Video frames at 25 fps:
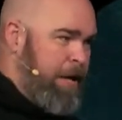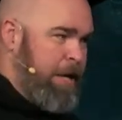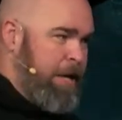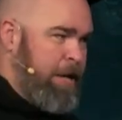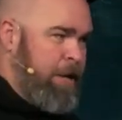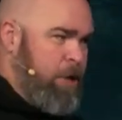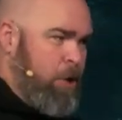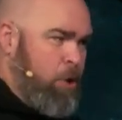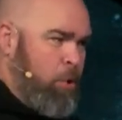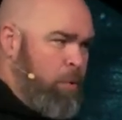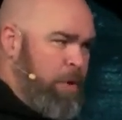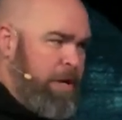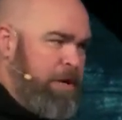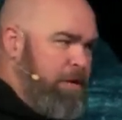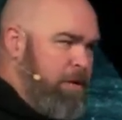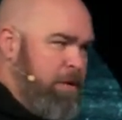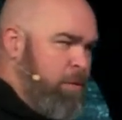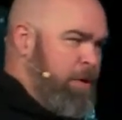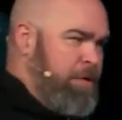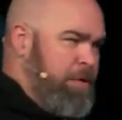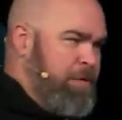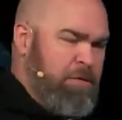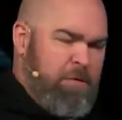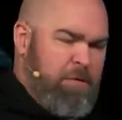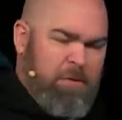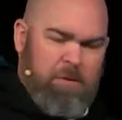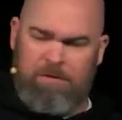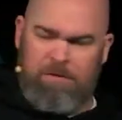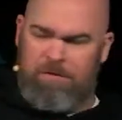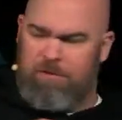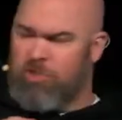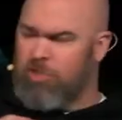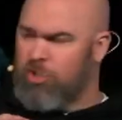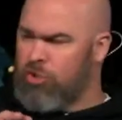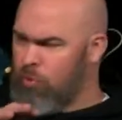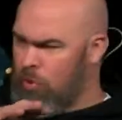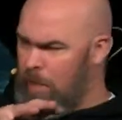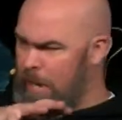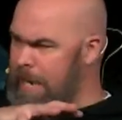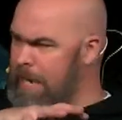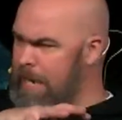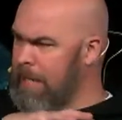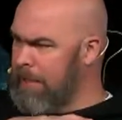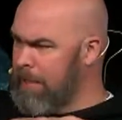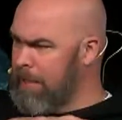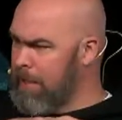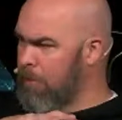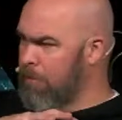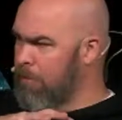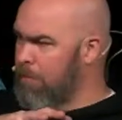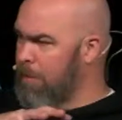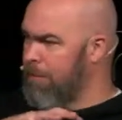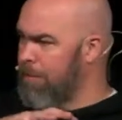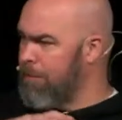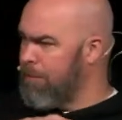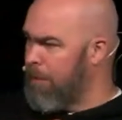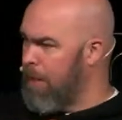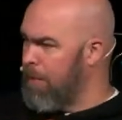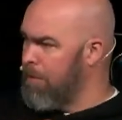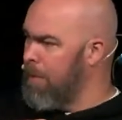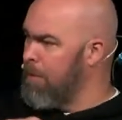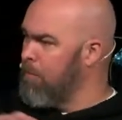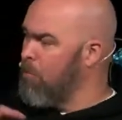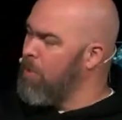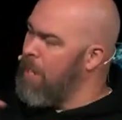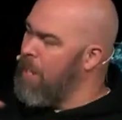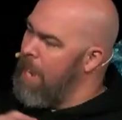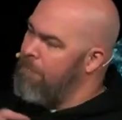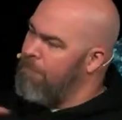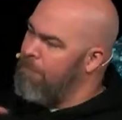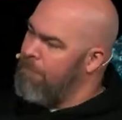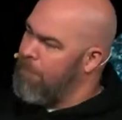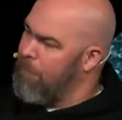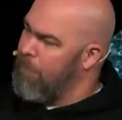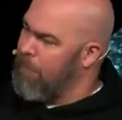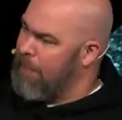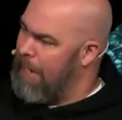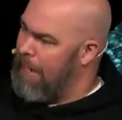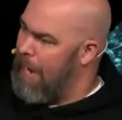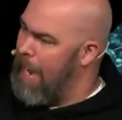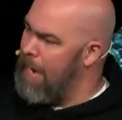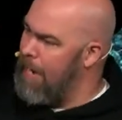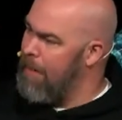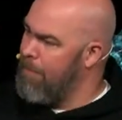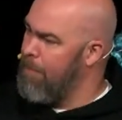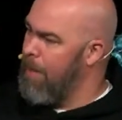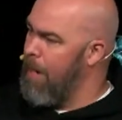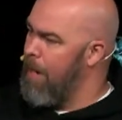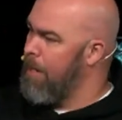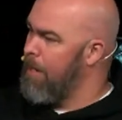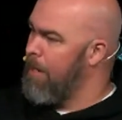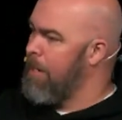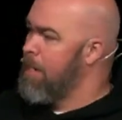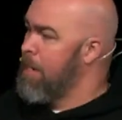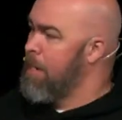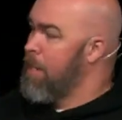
it. We've strayed a little bit from it. We haven't forgotten about it,